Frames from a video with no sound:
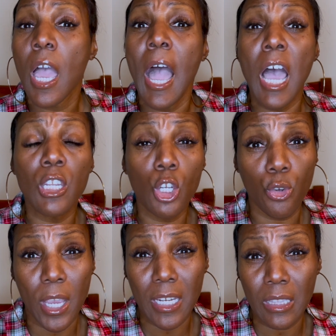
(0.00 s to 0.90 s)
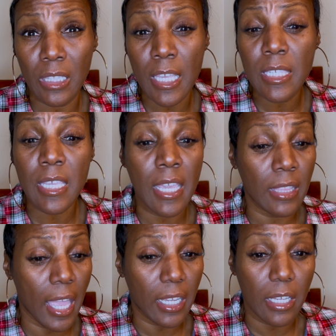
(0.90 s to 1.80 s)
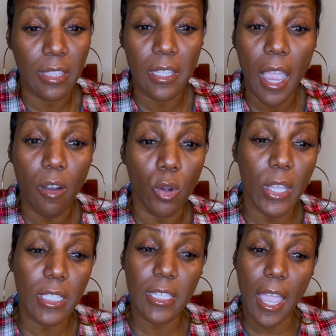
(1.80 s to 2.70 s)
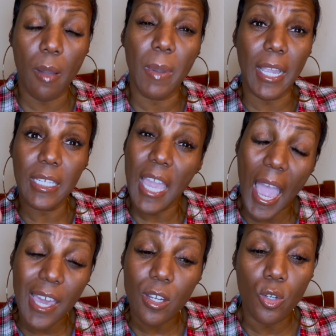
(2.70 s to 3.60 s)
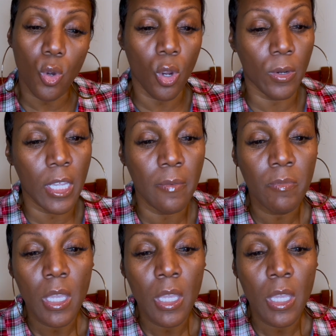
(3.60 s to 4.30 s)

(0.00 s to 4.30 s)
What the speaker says: how to create a list and like narrow it down by category.